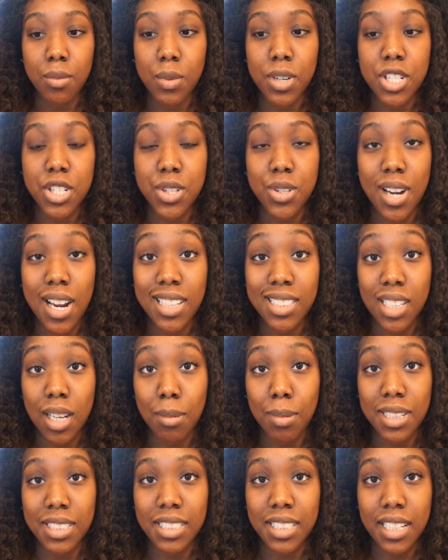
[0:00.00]
which dries
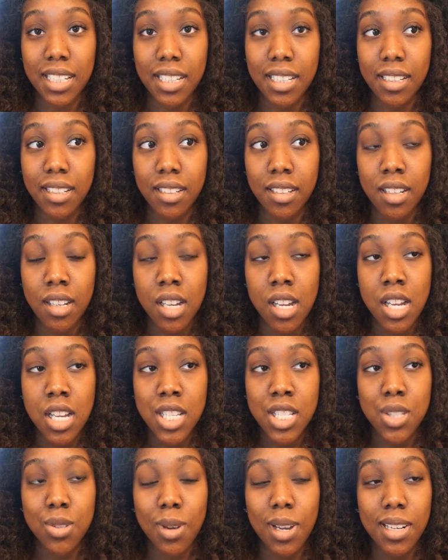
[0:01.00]
out my skin.
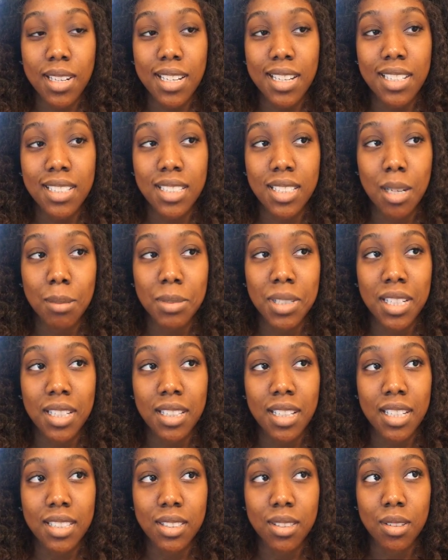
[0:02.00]
So I need something
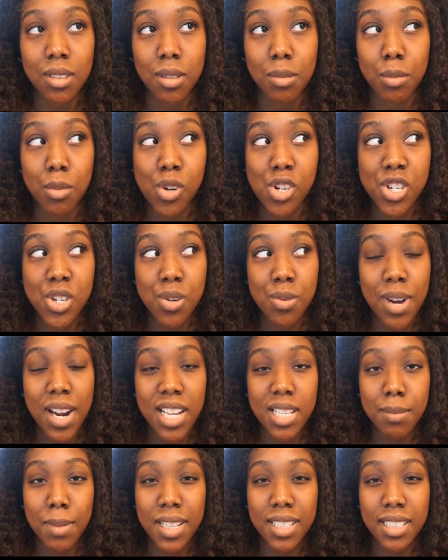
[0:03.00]
that's going to
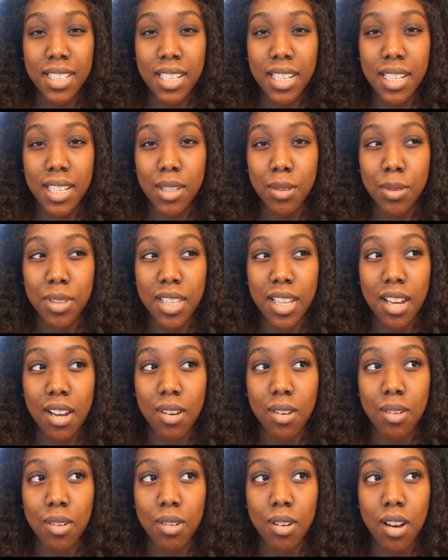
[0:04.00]
moisturize my skin
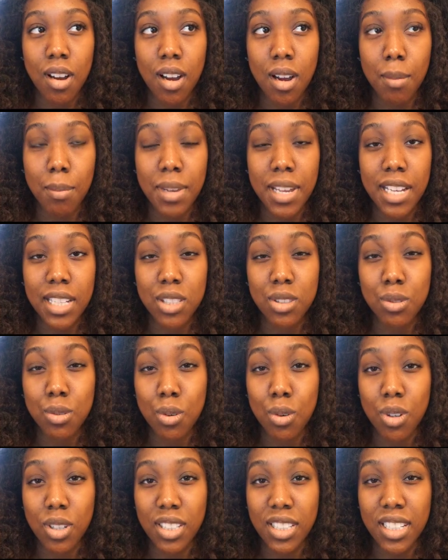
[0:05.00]
without being too
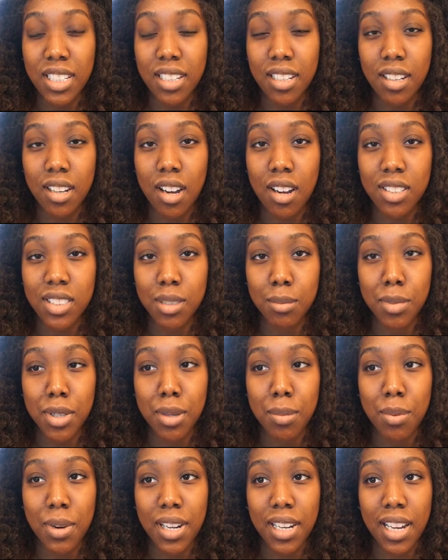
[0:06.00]
oily and causing me
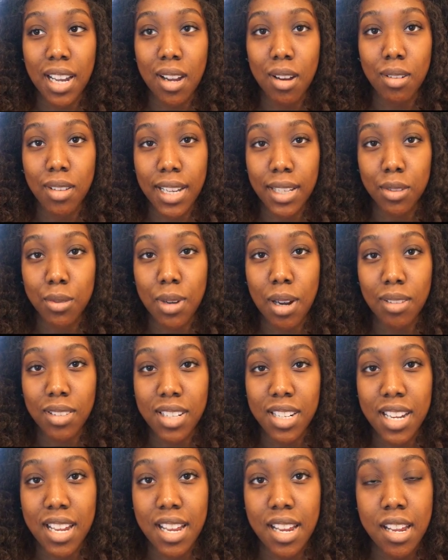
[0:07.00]
to break out like throughout the
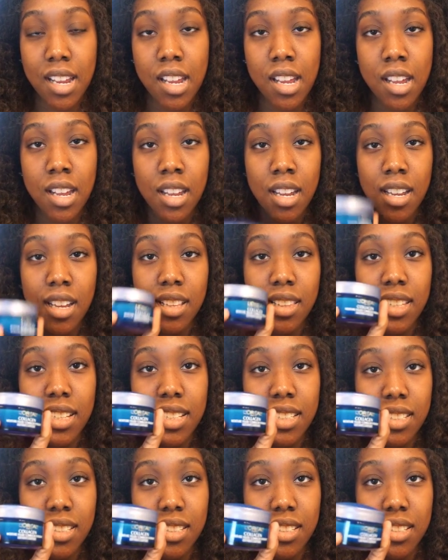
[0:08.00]
day. And
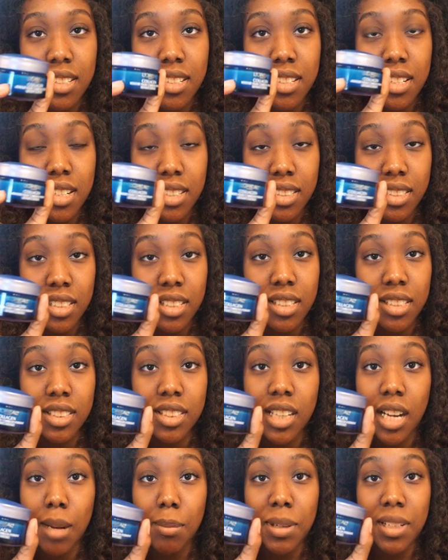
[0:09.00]
this does a good
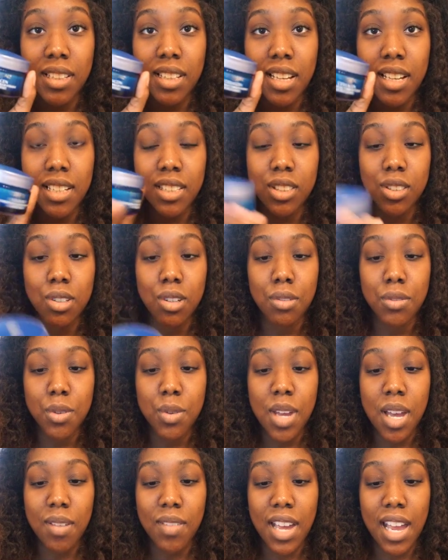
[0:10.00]
job at that. So if
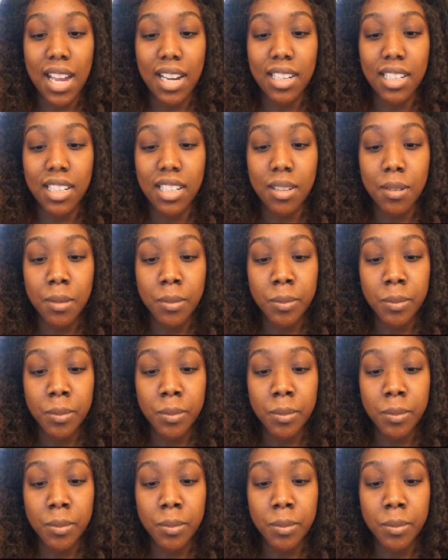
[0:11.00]
you have acne